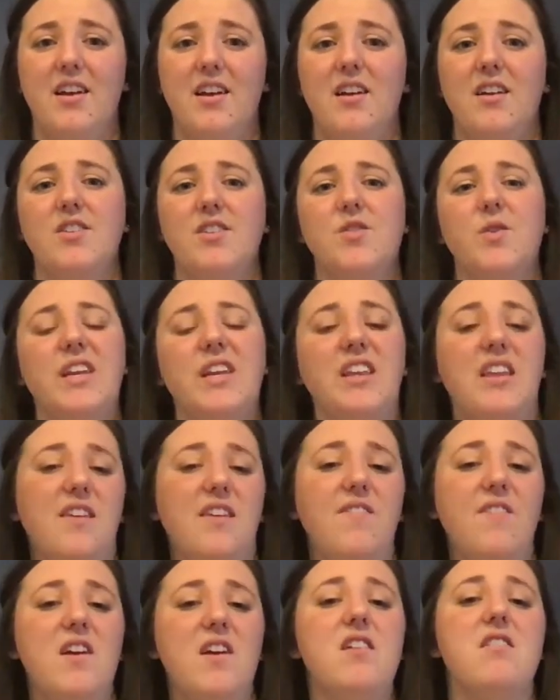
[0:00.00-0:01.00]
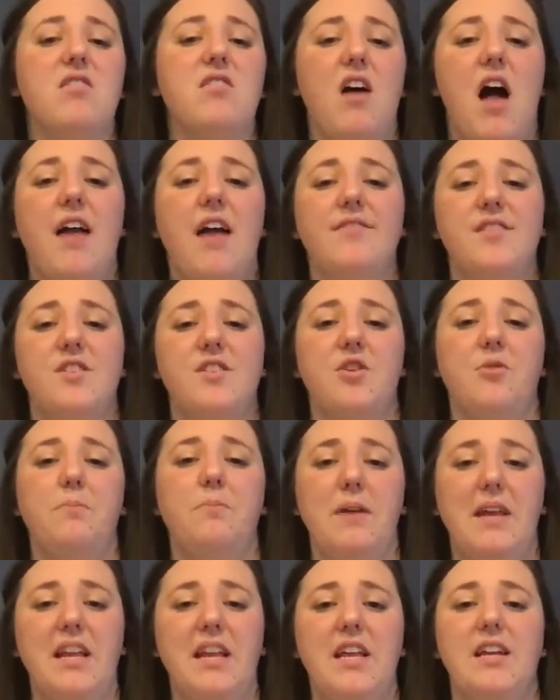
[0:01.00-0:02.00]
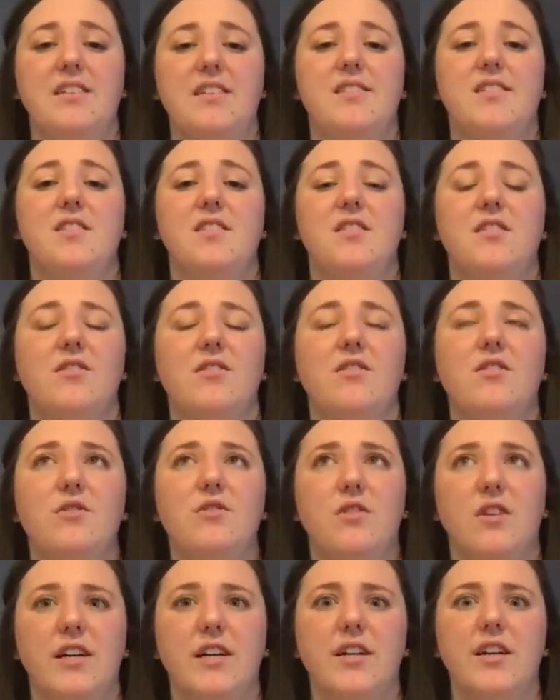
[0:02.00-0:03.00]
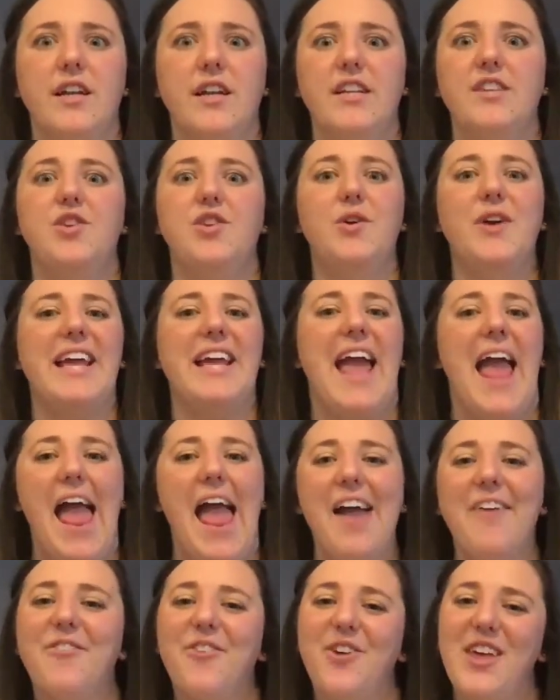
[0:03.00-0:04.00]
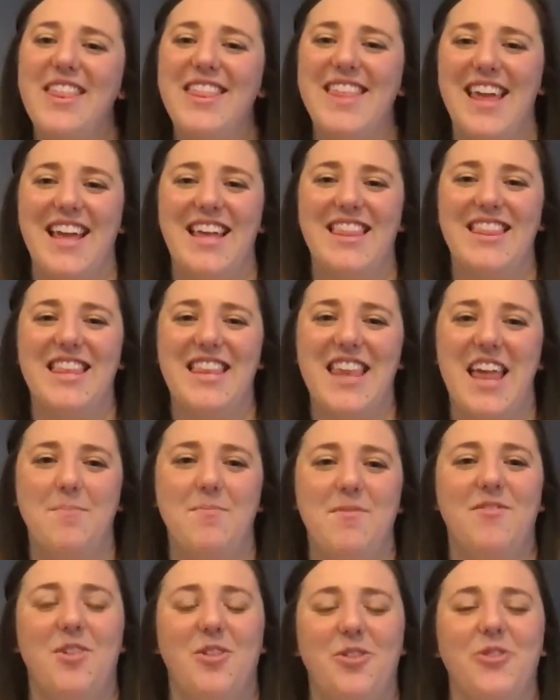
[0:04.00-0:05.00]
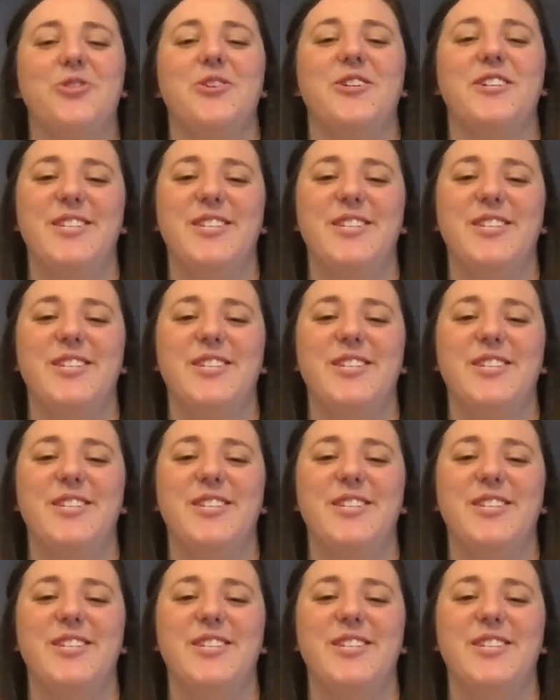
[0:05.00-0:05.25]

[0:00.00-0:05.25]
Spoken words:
So in giving our lives in obedience to the Lord and doing everything in the name of the Lord